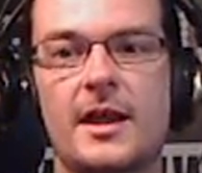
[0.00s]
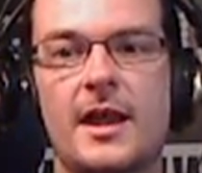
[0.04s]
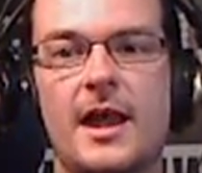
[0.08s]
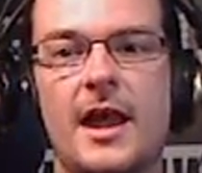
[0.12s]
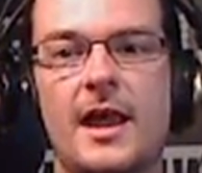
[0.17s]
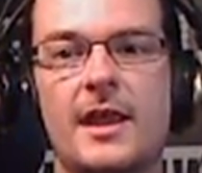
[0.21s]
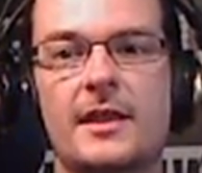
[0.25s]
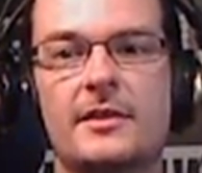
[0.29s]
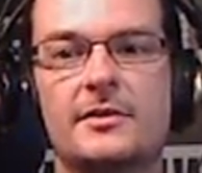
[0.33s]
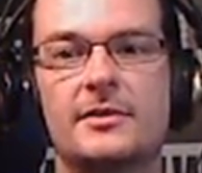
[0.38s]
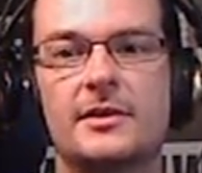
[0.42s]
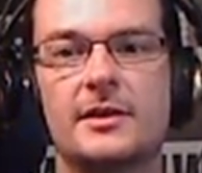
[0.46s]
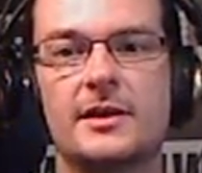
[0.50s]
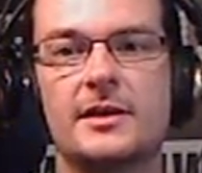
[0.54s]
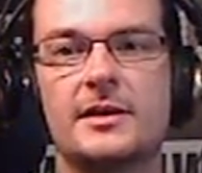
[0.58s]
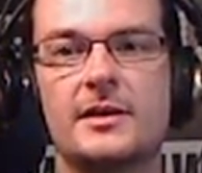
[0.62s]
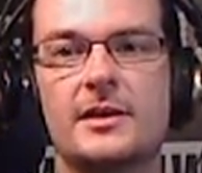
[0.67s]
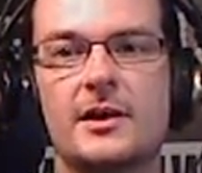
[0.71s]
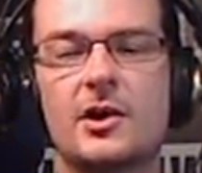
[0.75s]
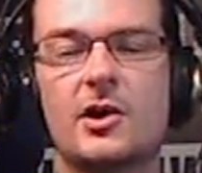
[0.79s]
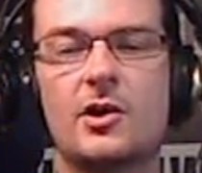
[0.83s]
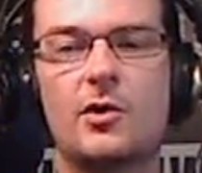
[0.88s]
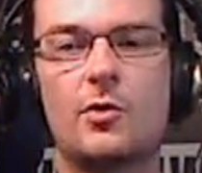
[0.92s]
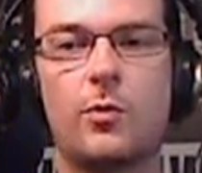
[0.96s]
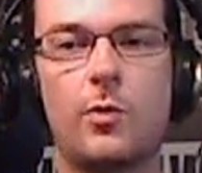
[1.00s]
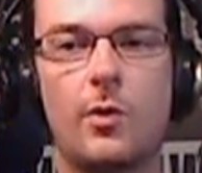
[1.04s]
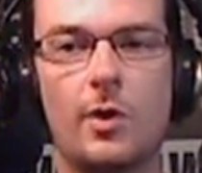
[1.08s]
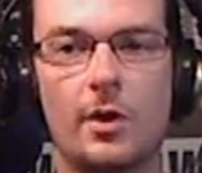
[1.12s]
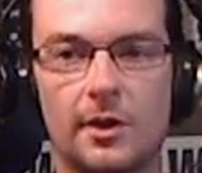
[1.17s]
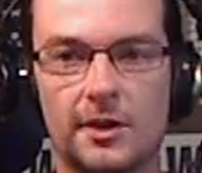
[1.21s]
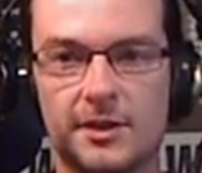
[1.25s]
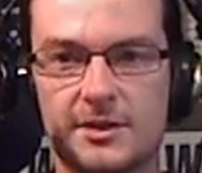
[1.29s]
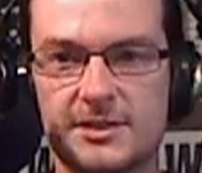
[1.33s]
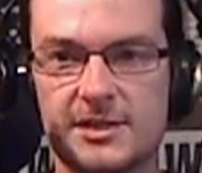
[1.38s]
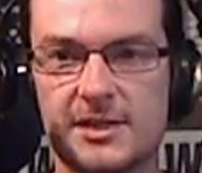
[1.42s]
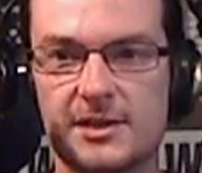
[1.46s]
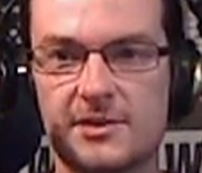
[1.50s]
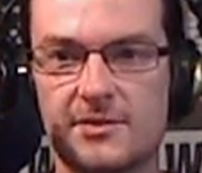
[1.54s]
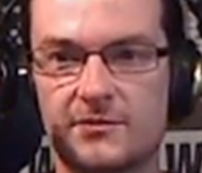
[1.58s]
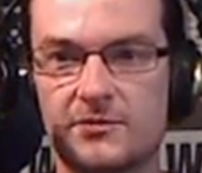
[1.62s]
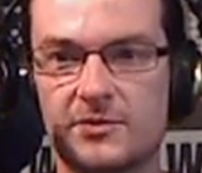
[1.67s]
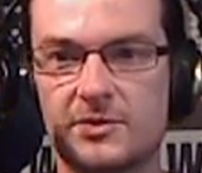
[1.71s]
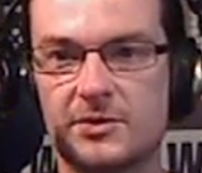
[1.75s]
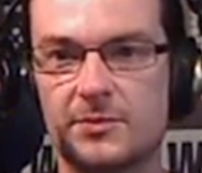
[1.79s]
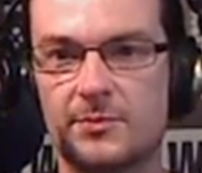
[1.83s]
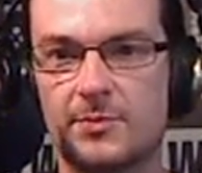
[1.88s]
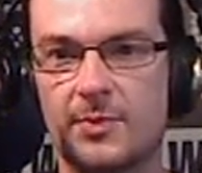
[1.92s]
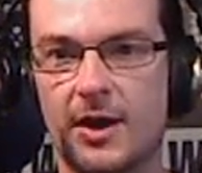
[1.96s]
and the quality of the
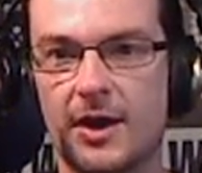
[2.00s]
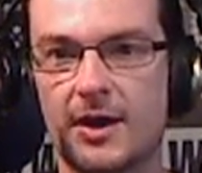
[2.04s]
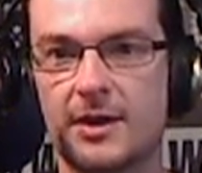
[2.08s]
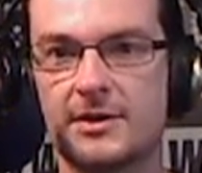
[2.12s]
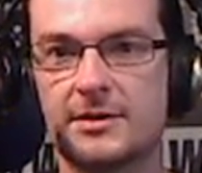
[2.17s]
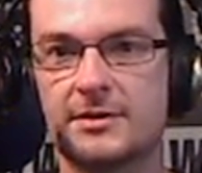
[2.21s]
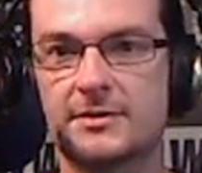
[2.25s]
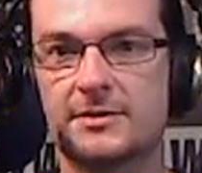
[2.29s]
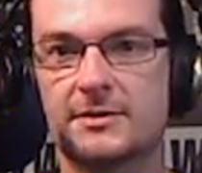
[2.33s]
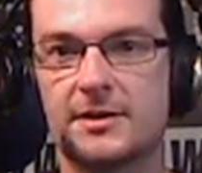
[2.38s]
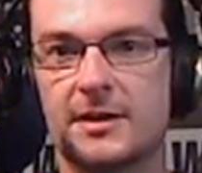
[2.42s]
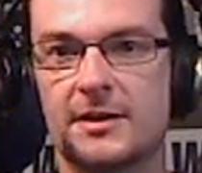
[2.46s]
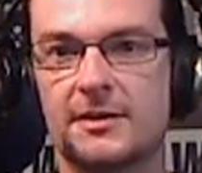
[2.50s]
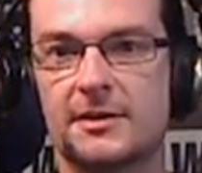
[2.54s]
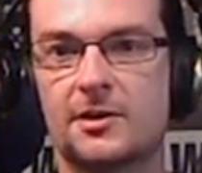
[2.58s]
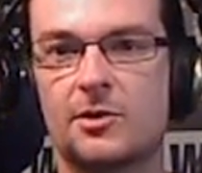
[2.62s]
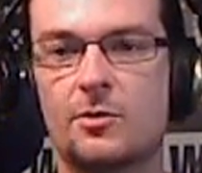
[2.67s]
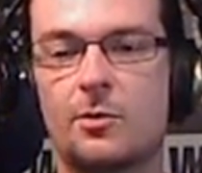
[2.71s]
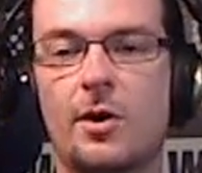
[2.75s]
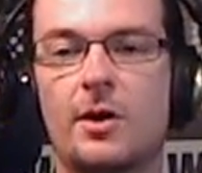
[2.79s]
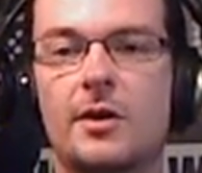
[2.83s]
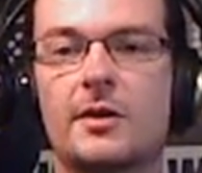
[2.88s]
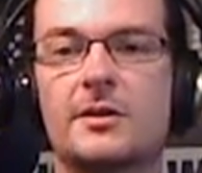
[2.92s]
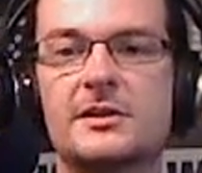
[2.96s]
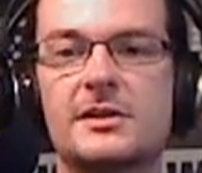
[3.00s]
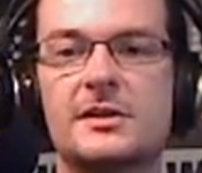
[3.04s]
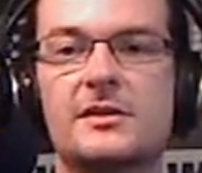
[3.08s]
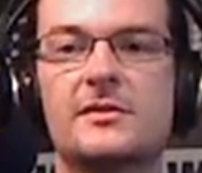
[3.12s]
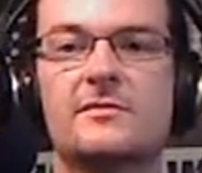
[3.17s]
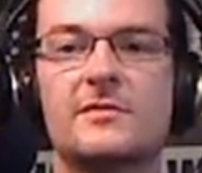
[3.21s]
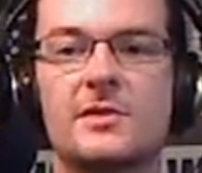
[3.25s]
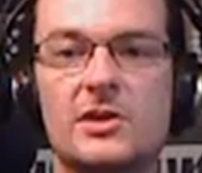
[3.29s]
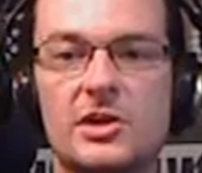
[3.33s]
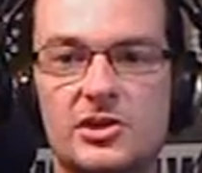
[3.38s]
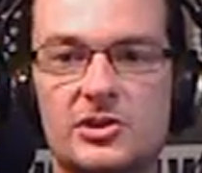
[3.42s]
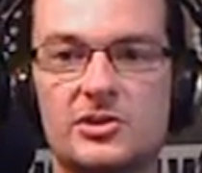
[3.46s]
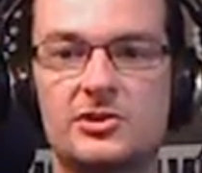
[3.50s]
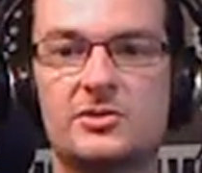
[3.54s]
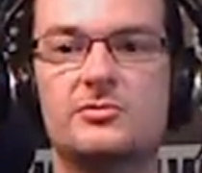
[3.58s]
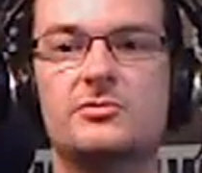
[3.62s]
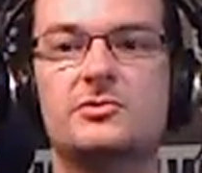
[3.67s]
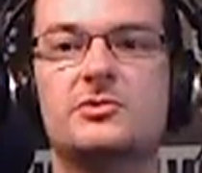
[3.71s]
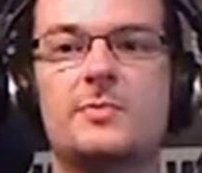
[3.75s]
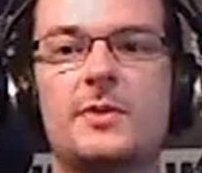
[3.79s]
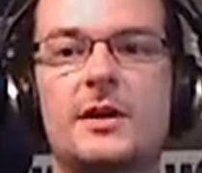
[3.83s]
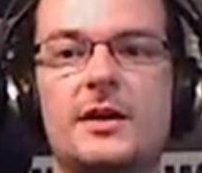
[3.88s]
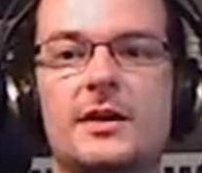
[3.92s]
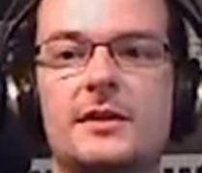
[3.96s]
debate and the quality of
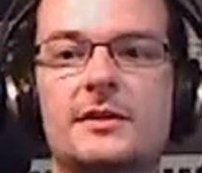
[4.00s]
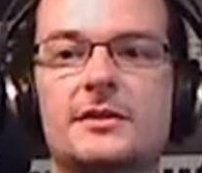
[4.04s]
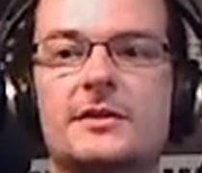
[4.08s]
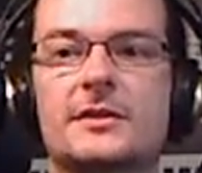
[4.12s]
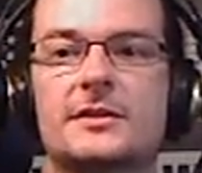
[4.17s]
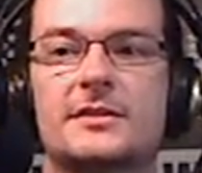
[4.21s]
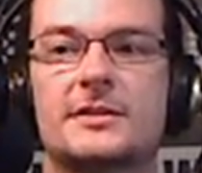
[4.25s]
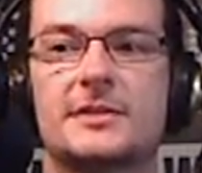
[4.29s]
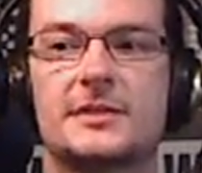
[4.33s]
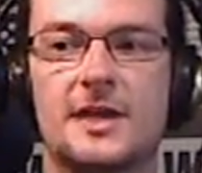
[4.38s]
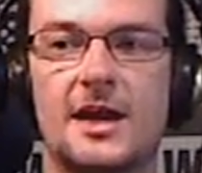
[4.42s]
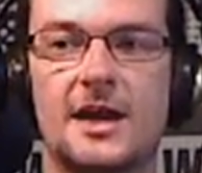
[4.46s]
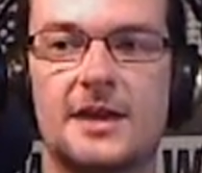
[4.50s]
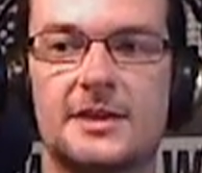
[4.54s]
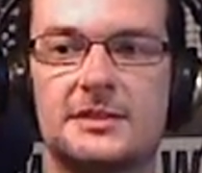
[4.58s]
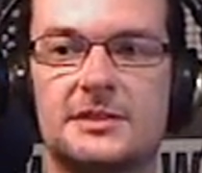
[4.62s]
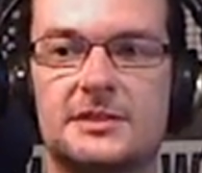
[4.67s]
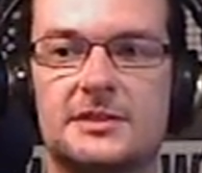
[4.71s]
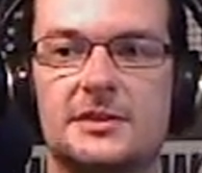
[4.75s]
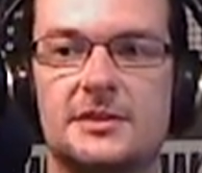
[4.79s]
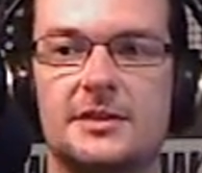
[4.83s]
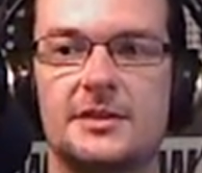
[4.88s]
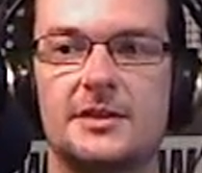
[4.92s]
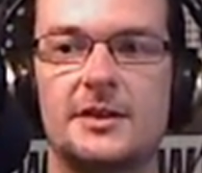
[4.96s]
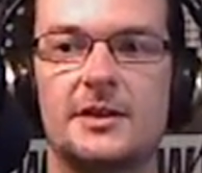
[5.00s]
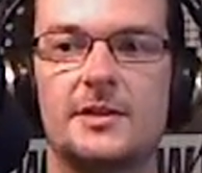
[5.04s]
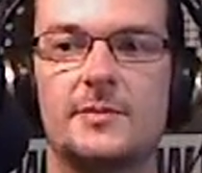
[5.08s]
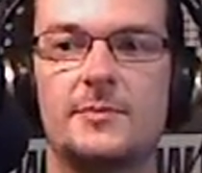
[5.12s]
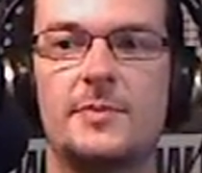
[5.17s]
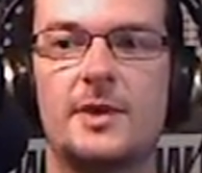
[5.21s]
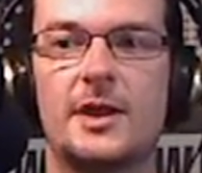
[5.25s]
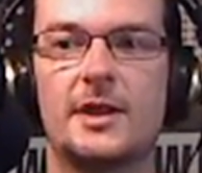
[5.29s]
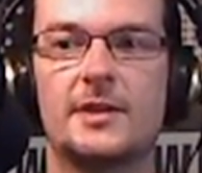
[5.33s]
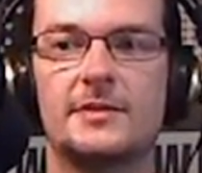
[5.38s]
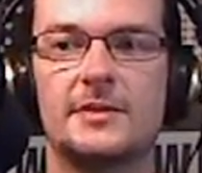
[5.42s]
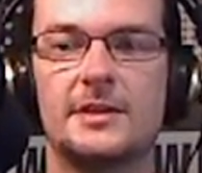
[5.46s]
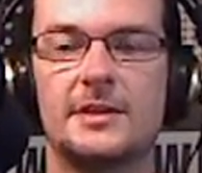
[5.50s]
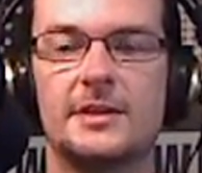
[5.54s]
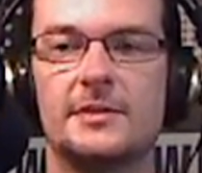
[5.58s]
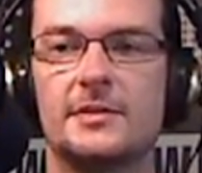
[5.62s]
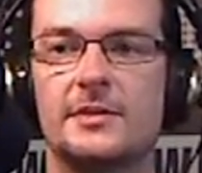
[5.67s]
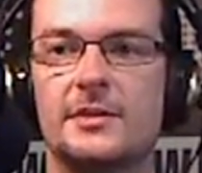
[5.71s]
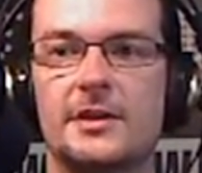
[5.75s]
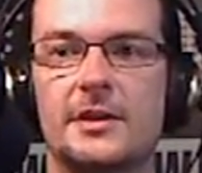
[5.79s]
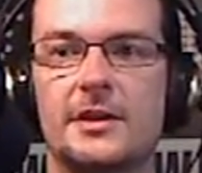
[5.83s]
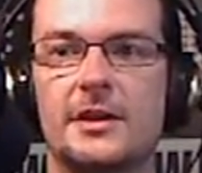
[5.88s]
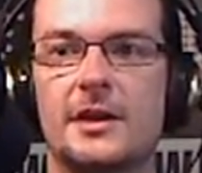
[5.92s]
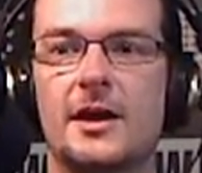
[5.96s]
issues being discussed back then
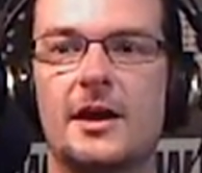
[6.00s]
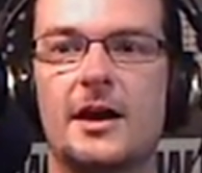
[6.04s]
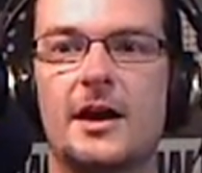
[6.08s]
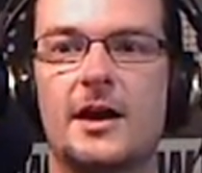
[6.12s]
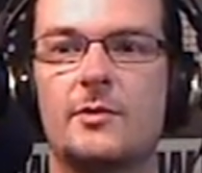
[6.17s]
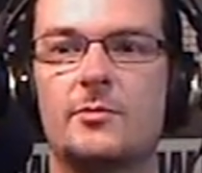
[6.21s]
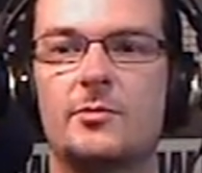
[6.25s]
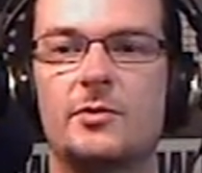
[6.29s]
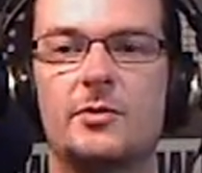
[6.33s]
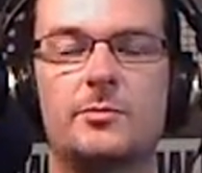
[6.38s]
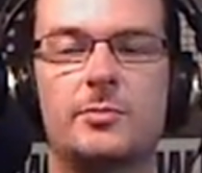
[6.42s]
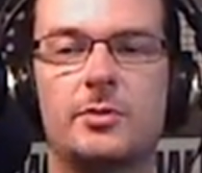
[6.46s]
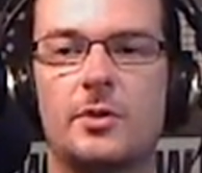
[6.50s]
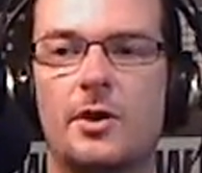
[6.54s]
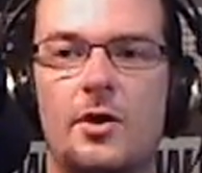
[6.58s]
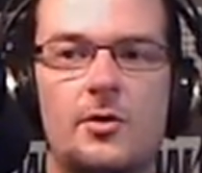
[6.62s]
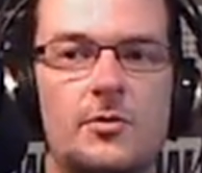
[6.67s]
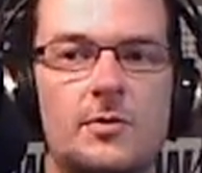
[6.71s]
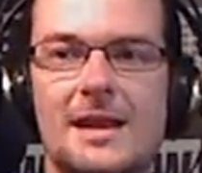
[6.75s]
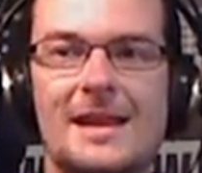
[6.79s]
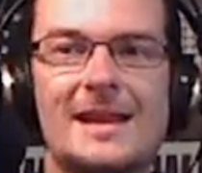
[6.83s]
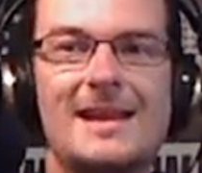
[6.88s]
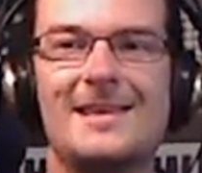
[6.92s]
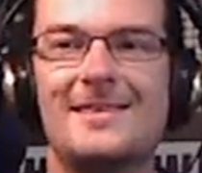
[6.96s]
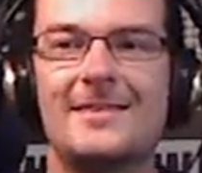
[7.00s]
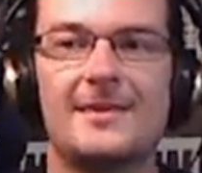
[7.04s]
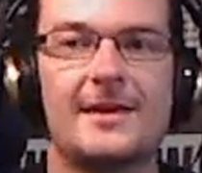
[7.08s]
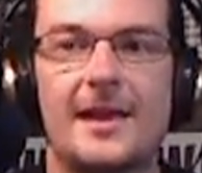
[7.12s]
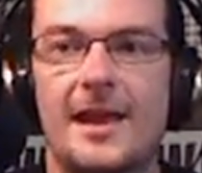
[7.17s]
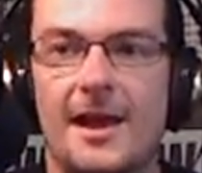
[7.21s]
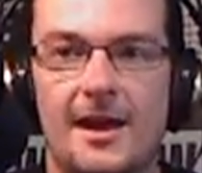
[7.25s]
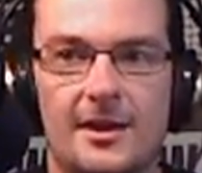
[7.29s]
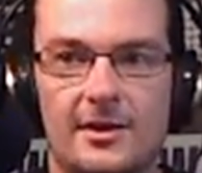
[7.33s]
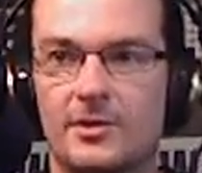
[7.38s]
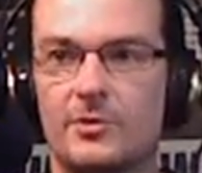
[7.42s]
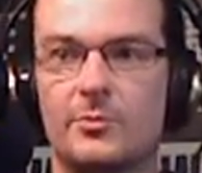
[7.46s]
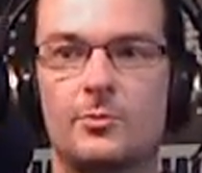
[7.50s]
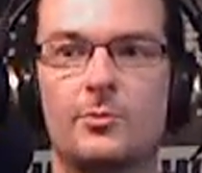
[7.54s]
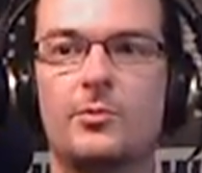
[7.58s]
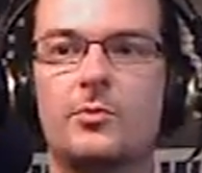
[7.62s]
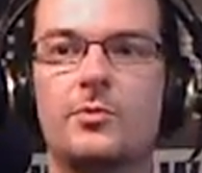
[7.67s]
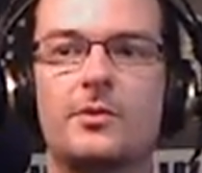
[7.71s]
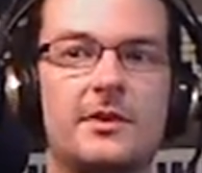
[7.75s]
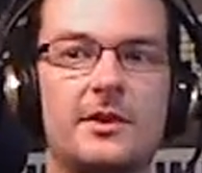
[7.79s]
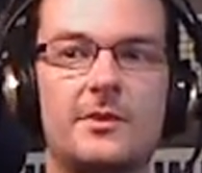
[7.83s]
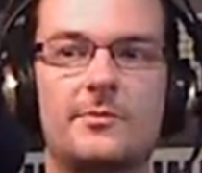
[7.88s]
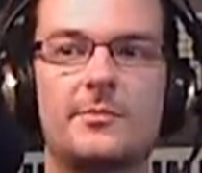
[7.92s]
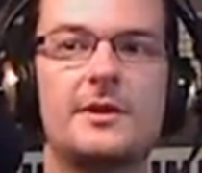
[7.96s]
would blow anything out of the
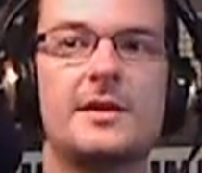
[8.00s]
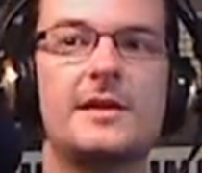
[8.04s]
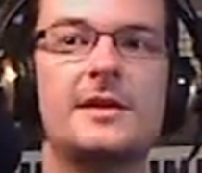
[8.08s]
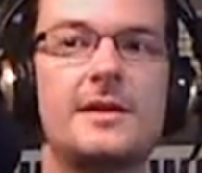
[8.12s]
water that we